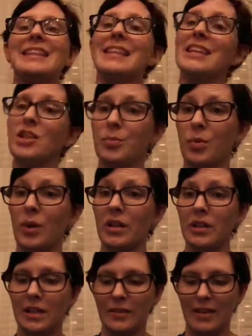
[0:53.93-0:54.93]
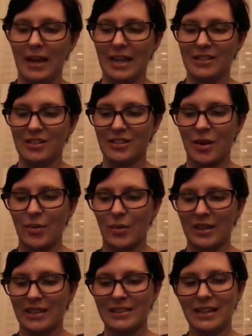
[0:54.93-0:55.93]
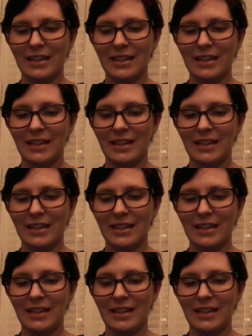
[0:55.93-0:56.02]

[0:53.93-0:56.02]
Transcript: and then you boil it. And so what it